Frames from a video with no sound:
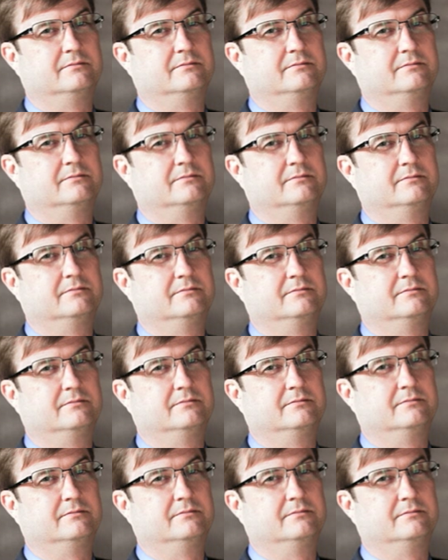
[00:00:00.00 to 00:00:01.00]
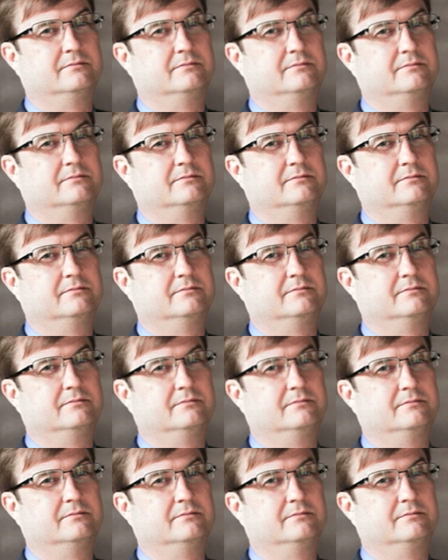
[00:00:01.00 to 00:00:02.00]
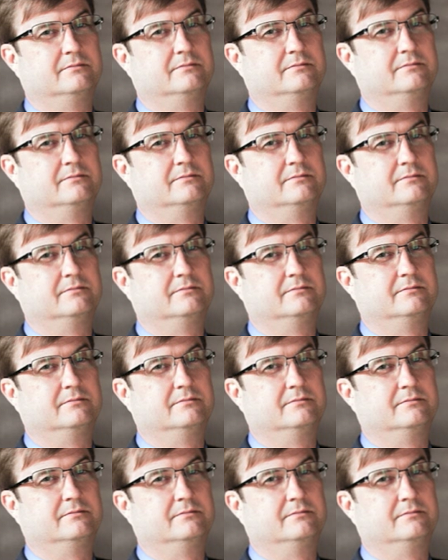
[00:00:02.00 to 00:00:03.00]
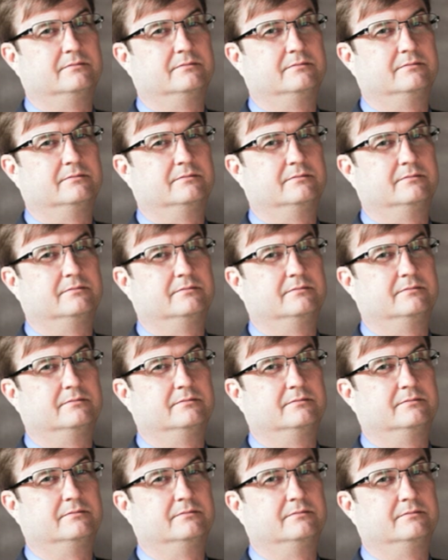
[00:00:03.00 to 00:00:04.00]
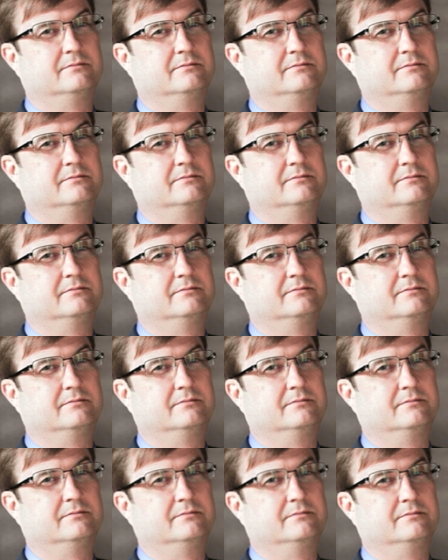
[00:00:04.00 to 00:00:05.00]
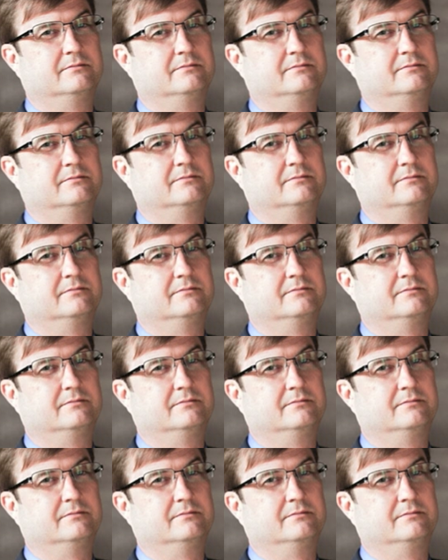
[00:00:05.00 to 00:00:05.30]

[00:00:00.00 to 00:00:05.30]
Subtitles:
(not speaking)